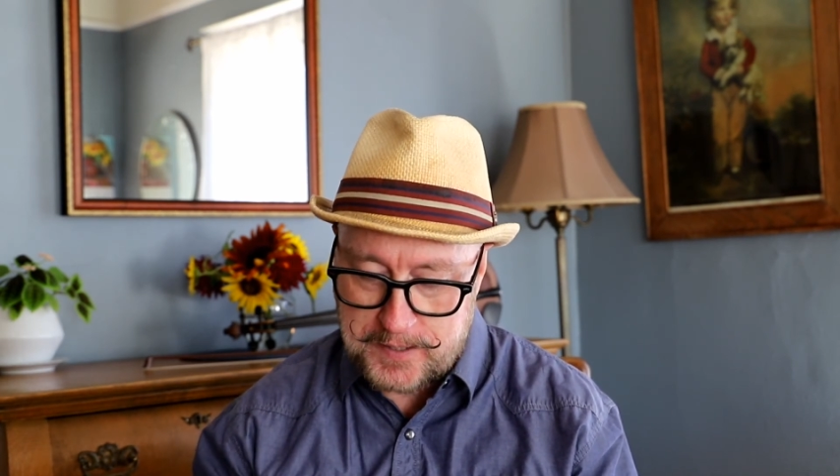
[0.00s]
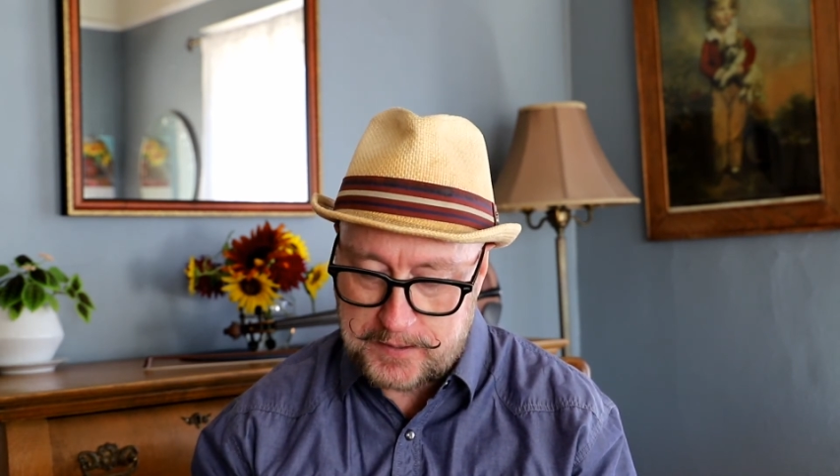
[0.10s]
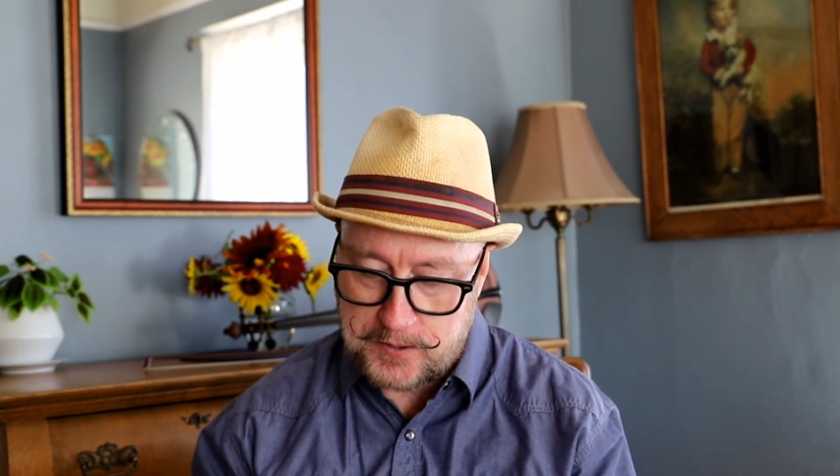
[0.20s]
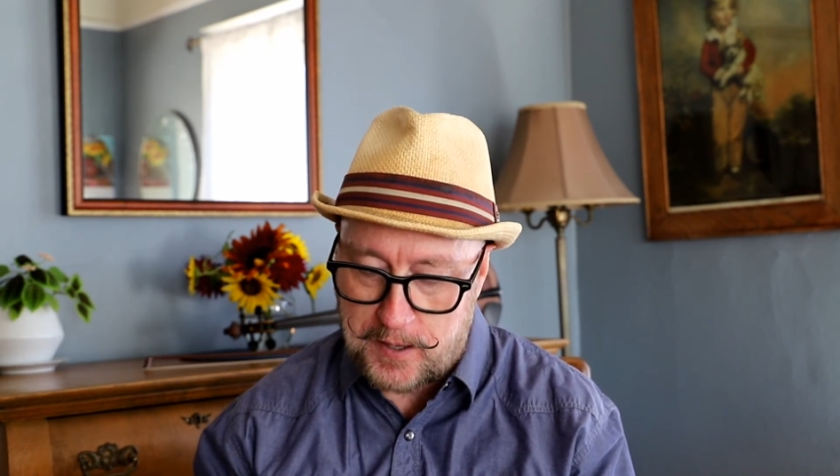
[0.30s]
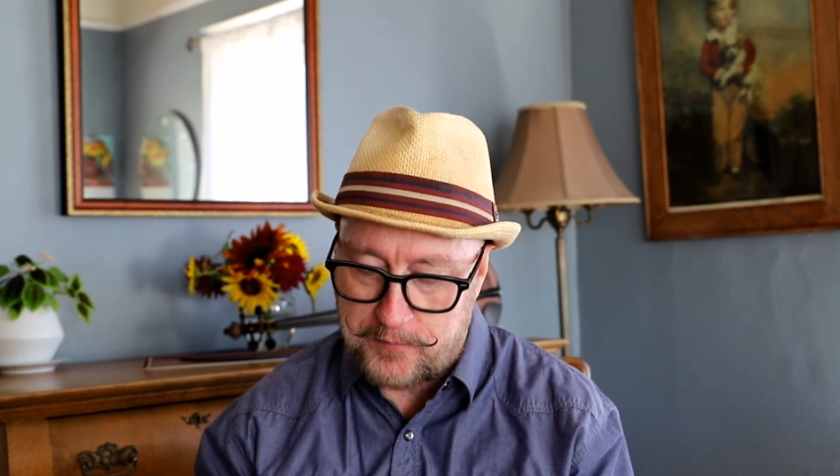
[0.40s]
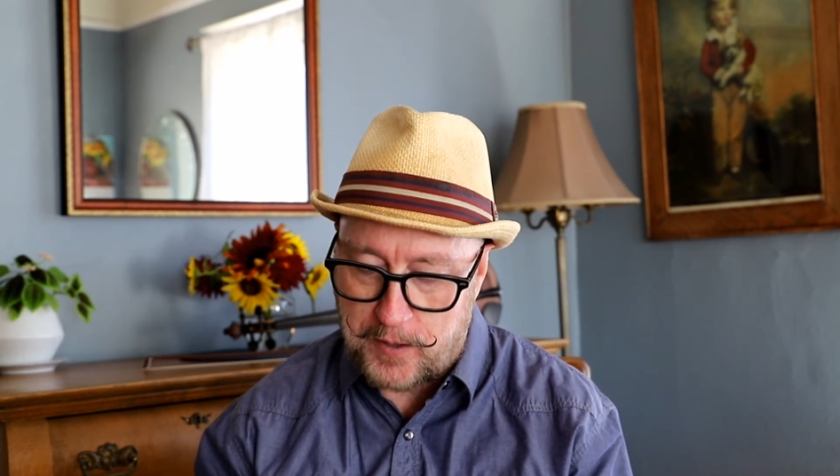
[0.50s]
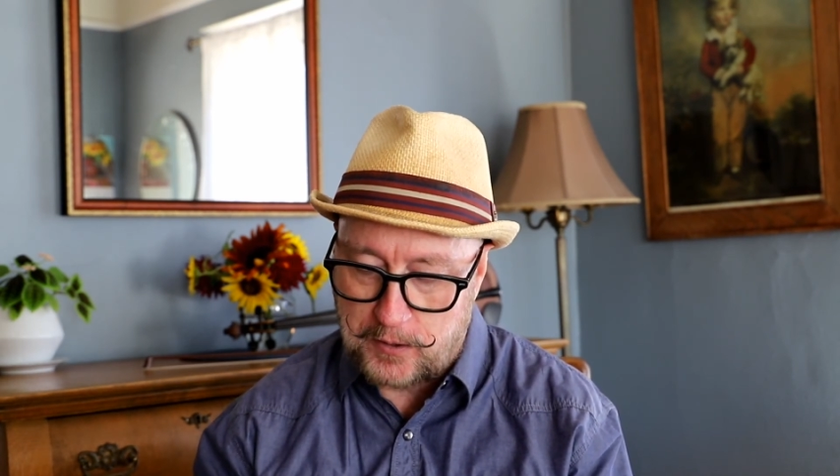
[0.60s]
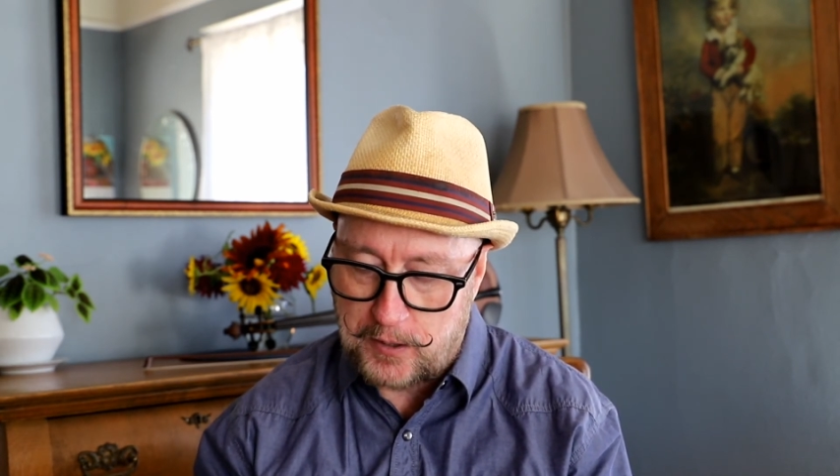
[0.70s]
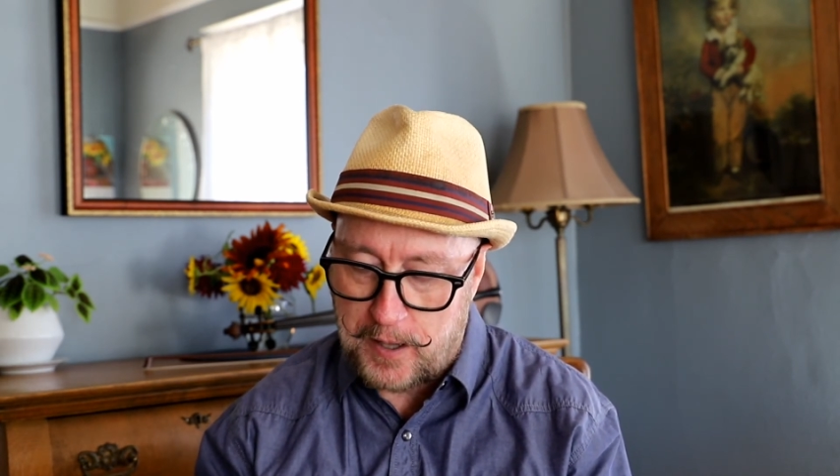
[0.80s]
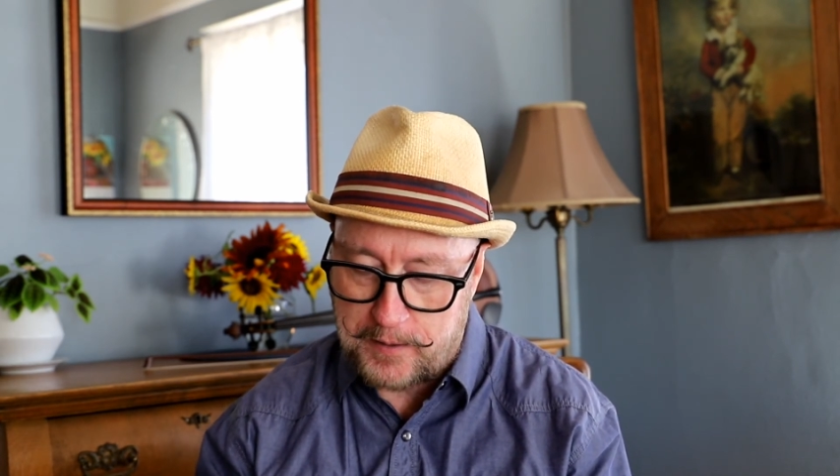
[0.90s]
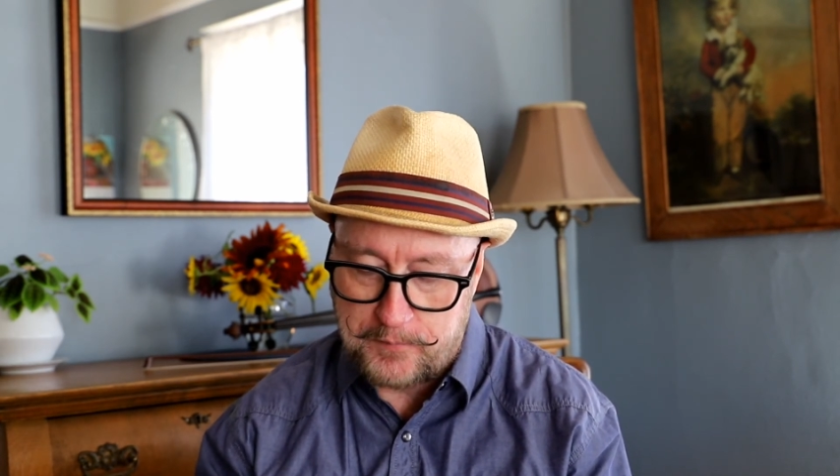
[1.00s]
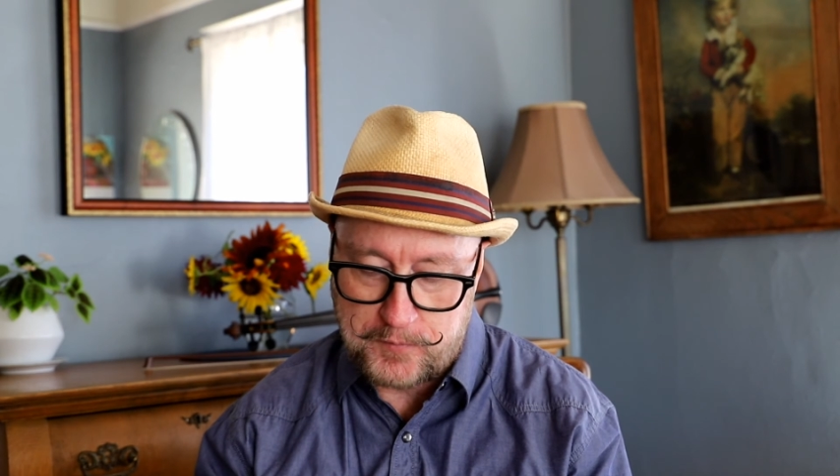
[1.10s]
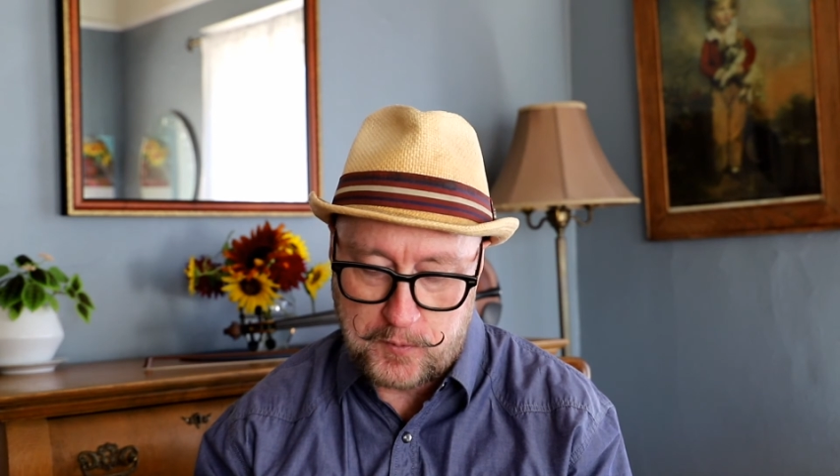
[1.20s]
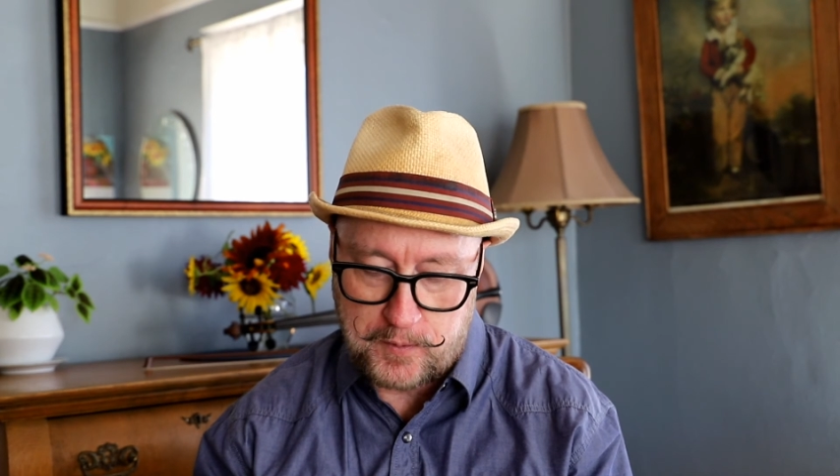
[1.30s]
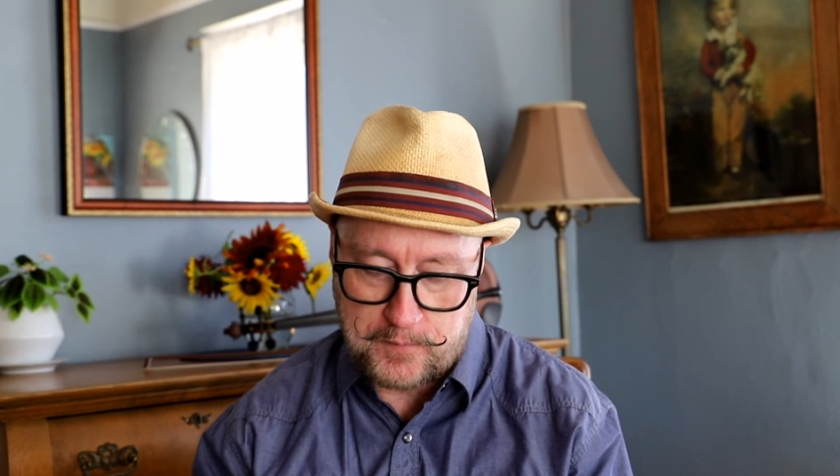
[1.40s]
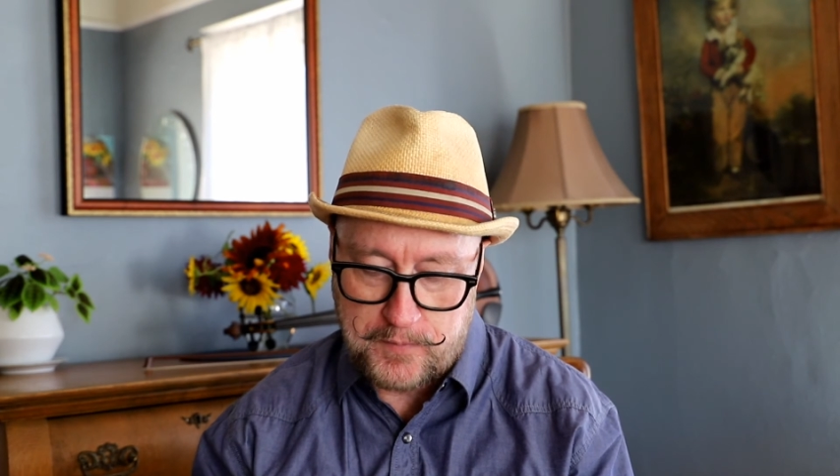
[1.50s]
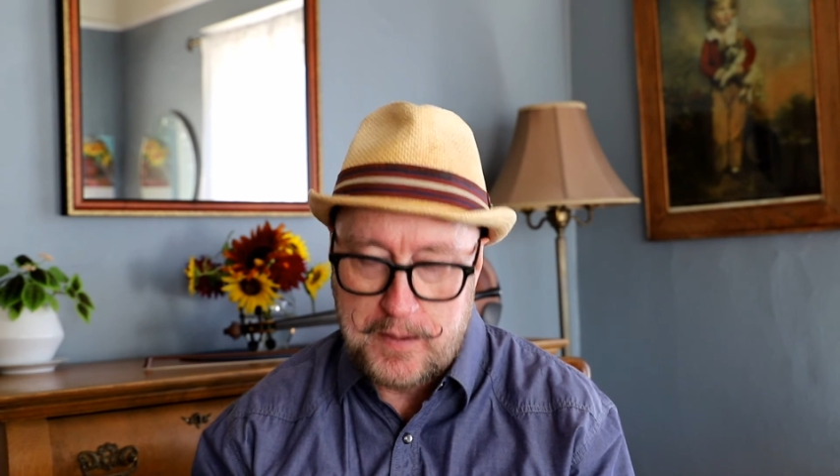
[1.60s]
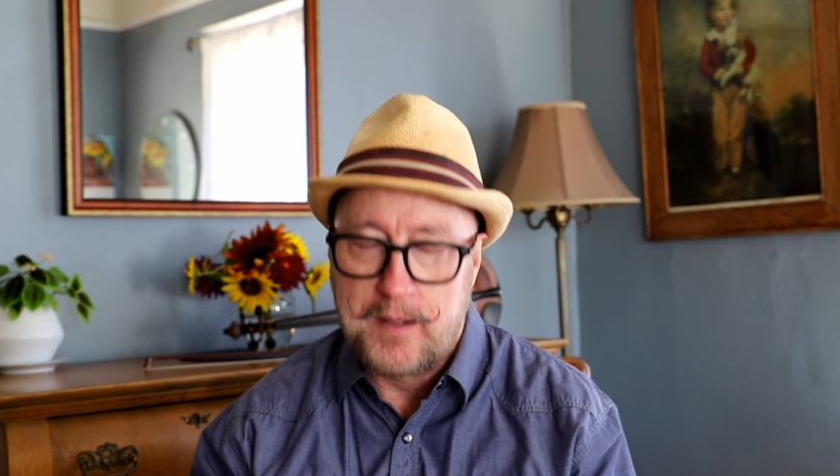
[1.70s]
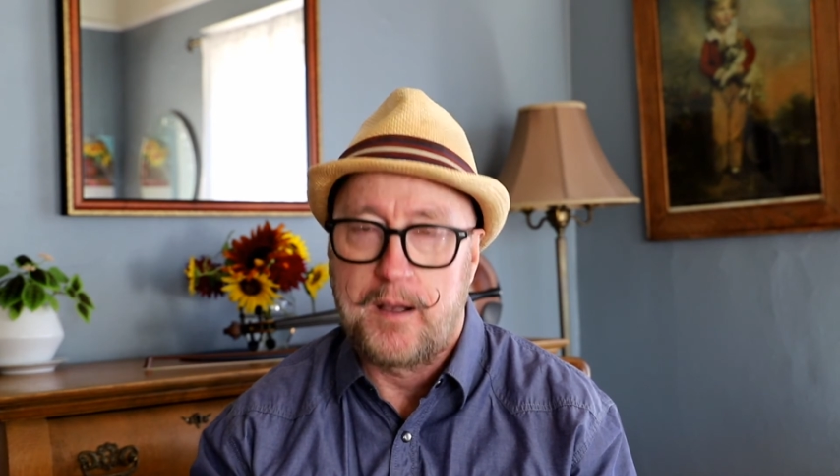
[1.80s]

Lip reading: ticks off a lot of sort of